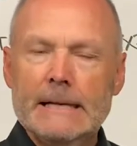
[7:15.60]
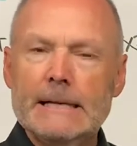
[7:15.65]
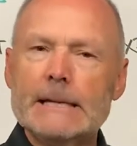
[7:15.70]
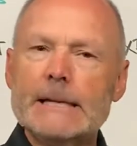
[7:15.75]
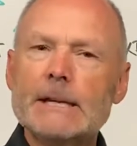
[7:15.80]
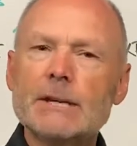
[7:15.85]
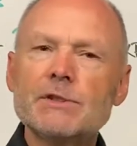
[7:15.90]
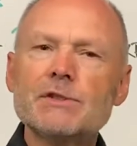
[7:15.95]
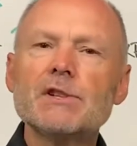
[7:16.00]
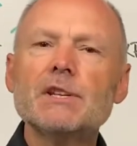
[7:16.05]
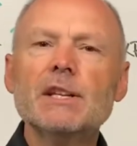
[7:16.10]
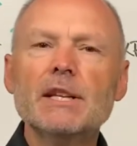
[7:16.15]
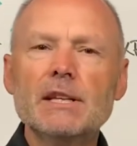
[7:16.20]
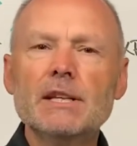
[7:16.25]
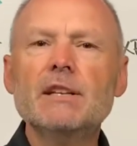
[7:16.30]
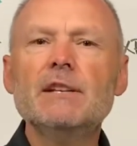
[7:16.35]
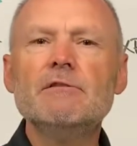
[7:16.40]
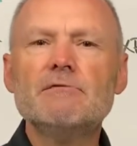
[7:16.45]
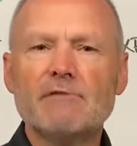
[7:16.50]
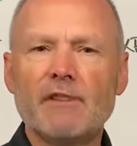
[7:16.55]
Is it an
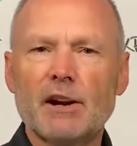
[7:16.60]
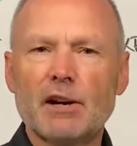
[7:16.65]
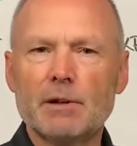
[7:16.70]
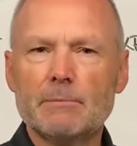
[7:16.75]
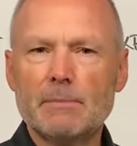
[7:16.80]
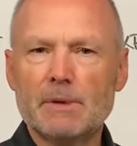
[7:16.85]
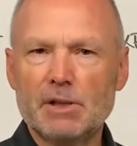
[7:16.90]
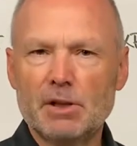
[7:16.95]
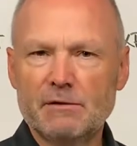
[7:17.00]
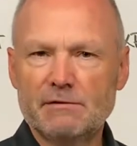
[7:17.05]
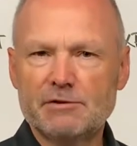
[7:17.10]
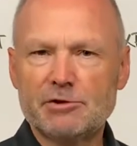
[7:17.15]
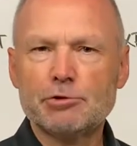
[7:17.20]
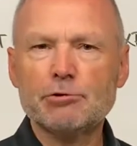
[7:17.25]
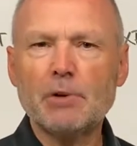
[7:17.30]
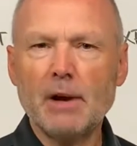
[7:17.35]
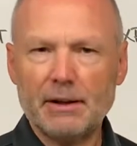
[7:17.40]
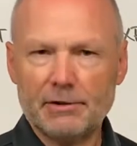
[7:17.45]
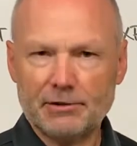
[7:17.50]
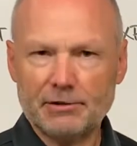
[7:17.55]
environment of
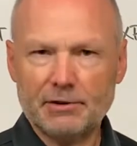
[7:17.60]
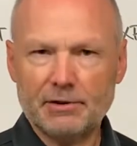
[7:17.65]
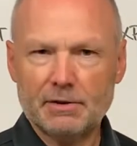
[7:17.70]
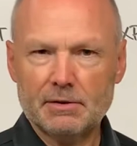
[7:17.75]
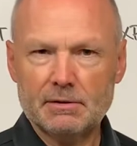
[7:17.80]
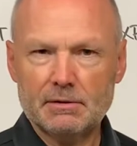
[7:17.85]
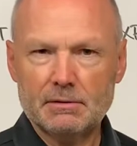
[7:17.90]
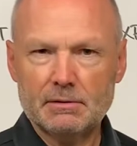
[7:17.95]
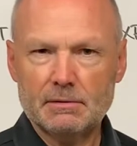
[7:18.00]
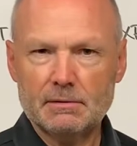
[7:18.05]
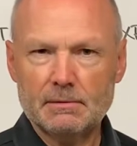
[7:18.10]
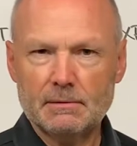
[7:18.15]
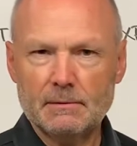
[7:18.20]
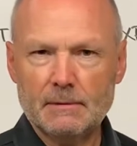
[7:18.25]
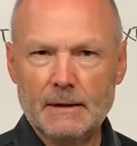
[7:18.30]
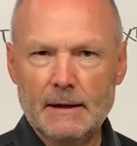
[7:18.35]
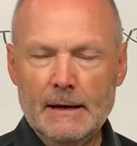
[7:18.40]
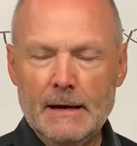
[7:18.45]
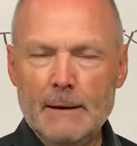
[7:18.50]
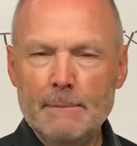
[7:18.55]
trust?
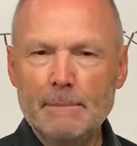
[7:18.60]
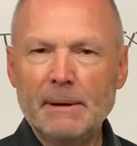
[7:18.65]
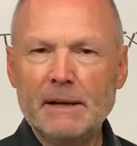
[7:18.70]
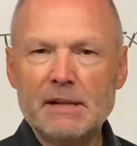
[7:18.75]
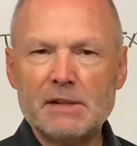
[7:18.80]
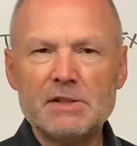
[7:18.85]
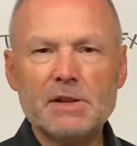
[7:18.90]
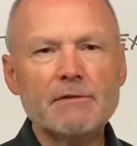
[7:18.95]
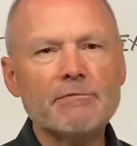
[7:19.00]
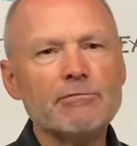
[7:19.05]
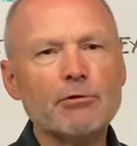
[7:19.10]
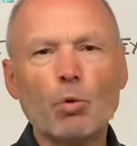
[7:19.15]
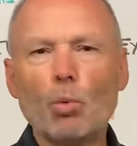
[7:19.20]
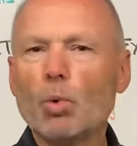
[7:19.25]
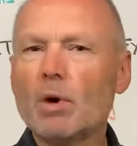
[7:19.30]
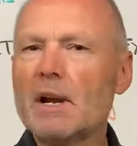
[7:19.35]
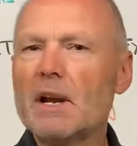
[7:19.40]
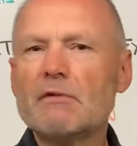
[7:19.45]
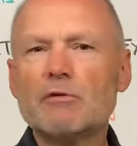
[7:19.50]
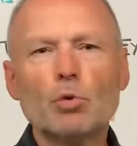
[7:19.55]
Because if for
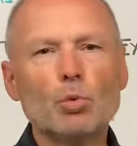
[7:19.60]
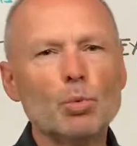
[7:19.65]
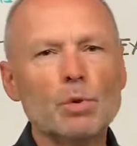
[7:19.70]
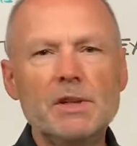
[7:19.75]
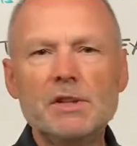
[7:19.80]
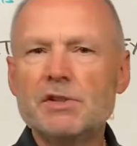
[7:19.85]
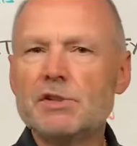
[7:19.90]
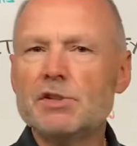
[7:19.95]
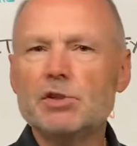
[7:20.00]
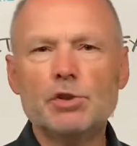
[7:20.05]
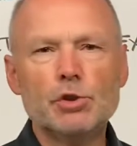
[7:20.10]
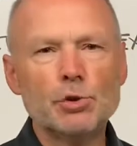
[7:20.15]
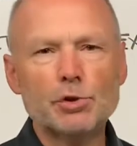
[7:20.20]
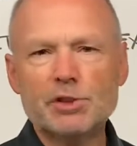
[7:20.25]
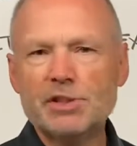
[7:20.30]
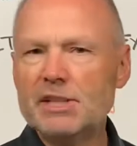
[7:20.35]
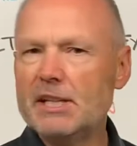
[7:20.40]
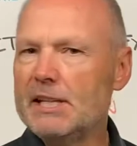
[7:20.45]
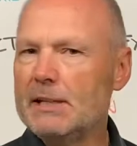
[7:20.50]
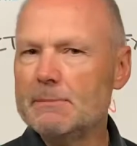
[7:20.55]
whatever reason your
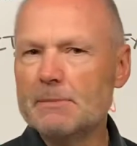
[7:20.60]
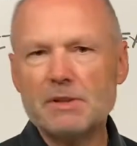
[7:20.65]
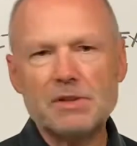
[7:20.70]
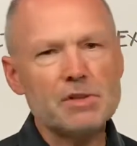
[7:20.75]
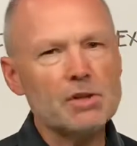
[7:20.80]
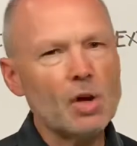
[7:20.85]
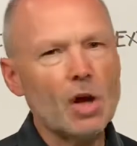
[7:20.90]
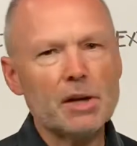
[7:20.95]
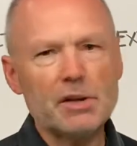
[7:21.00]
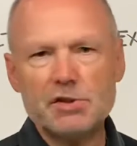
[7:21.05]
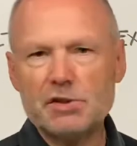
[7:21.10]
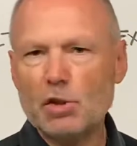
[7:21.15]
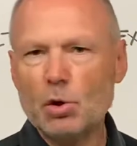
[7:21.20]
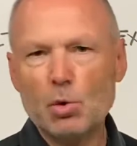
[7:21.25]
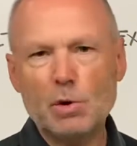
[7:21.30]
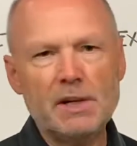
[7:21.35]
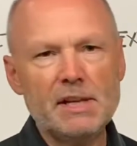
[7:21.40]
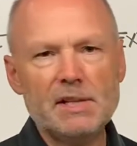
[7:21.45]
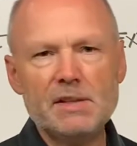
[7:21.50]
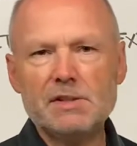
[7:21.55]
team is not as
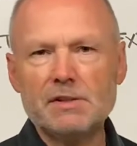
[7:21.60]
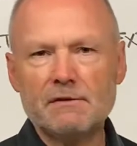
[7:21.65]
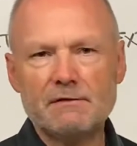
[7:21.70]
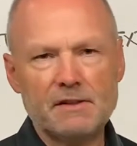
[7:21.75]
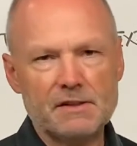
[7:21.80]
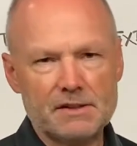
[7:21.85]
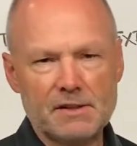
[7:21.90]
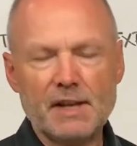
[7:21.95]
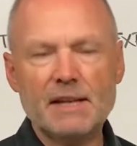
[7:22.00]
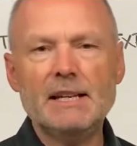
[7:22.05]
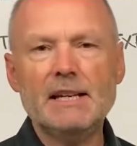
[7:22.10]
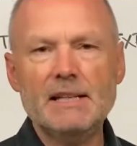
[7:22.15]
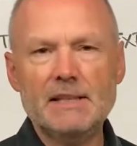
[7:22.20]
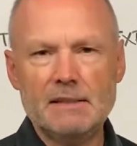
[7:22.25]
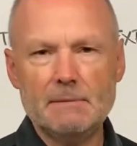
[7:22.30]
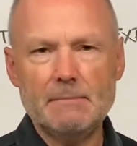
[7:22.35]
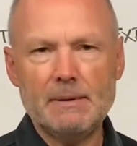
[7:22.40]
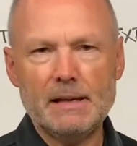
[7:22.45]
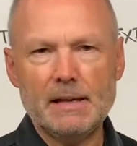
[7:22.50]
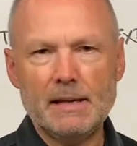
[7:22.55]
cohesive as they need to
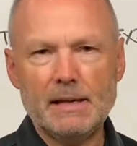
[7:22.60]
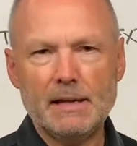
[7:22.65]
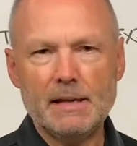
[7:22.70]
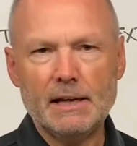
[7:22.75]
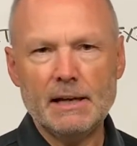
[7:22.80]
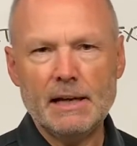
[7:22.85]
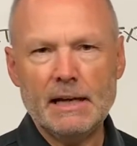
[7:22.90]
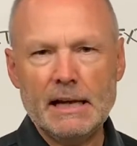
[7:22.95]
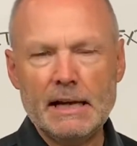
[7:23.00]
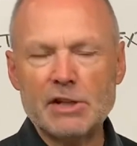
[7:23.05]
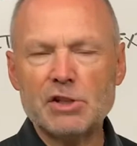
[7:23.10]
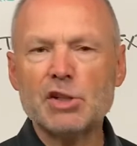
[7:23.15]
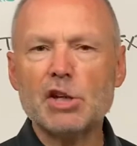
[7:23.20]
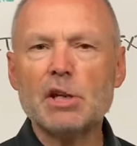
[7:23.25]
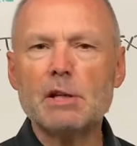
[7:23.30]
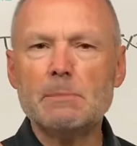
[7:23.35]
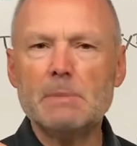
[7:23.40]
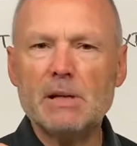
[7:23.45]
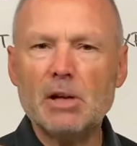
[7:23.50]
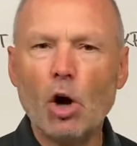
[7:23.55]
be, it's going
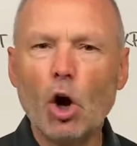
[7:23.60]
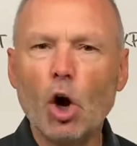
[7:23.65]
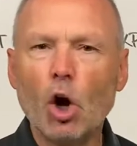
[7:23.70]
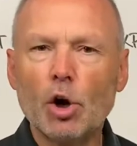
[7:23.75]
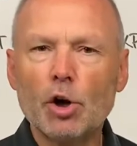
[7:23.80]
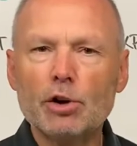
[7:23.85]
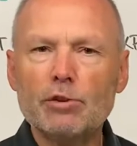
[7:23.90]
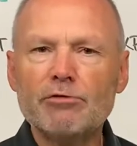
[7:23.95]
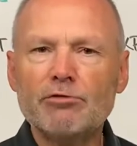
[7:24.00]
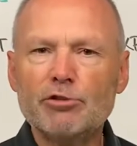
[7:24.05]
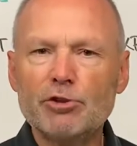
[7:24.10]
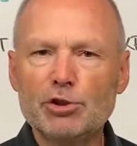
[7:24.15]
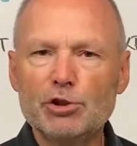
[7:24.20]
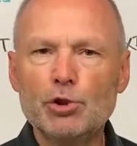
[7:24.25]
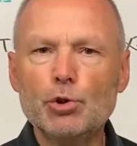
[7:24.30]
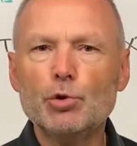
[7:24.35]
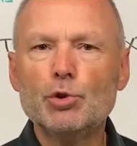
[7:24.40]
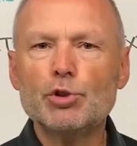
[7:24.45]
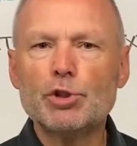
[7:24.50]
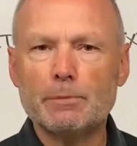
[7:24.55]
to be hard for
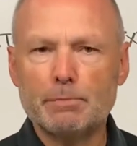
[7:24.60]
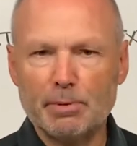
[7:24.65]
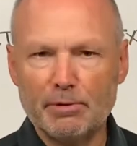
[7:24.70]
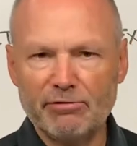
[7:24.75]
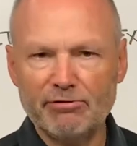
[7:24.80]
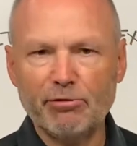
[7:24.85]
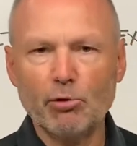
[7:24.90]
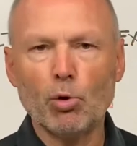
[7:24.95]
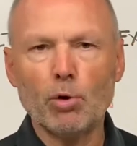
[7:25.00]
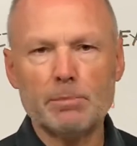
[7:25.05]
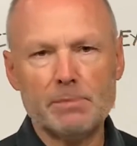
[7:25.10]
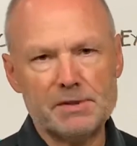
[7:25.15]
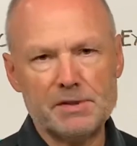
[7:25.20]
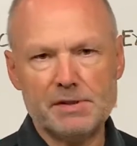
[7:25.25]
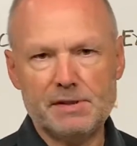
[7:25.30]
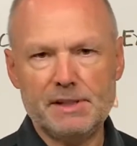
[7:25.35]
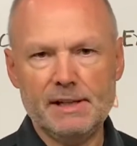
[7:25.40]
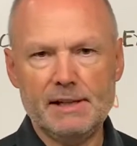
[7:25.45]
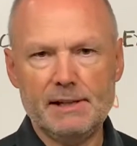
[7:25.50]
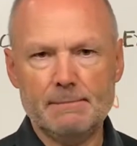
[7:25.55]
you to perform as a
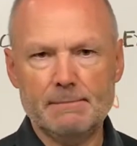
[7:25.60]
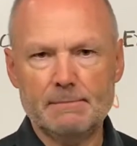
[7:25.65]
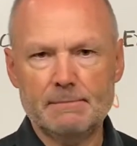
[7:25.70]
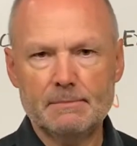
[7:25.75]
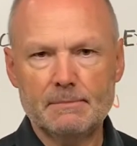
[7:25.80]
team.